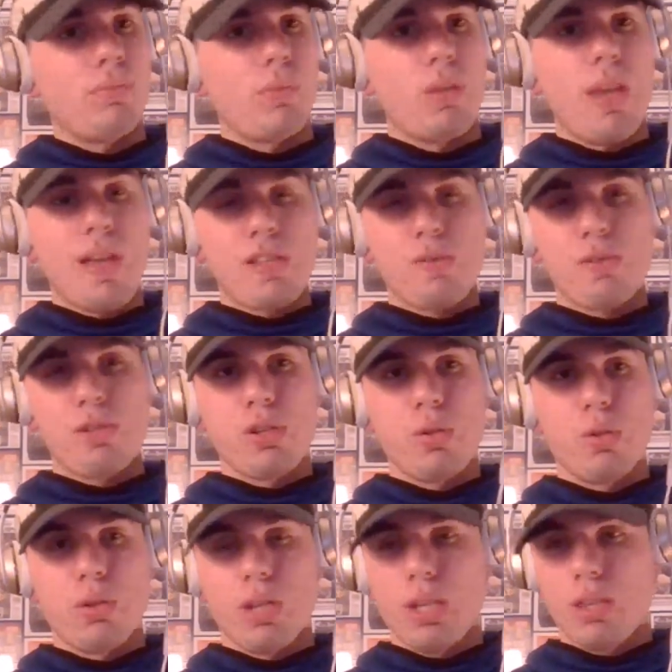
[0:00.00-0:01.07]
Thanks for
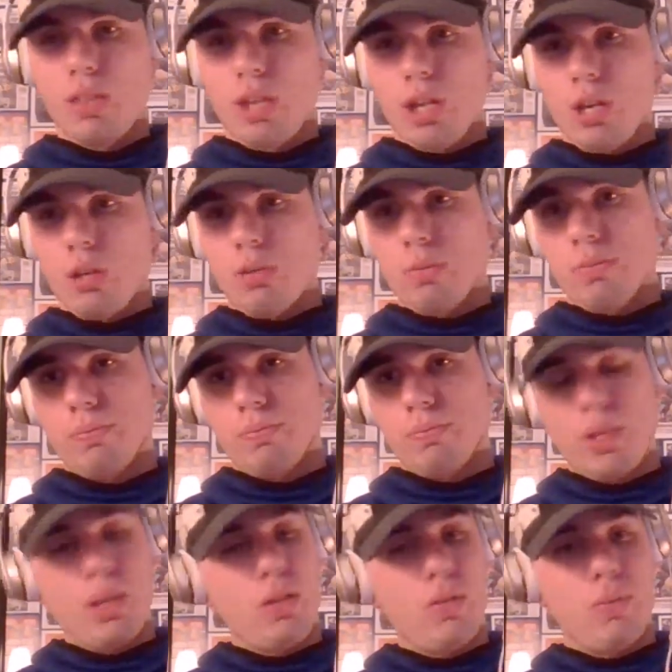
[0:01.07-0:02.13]
tuning in, though.
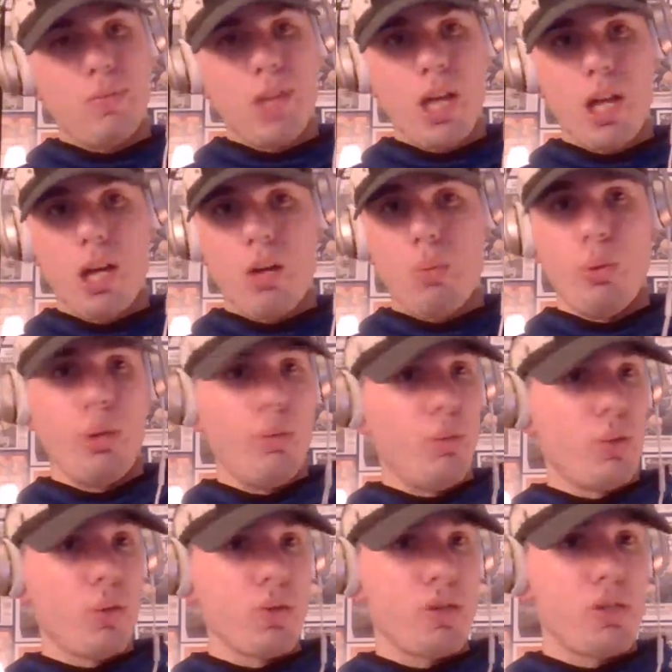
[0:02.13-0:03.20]
We
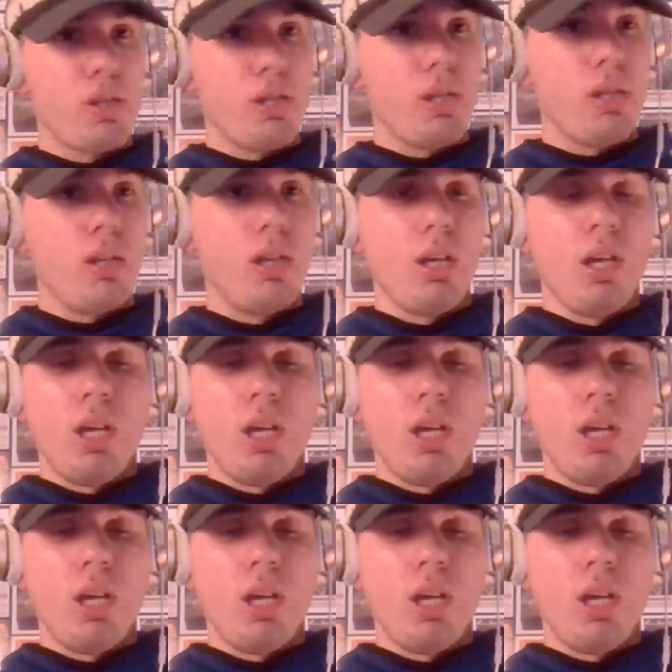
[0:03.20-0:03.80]
will see.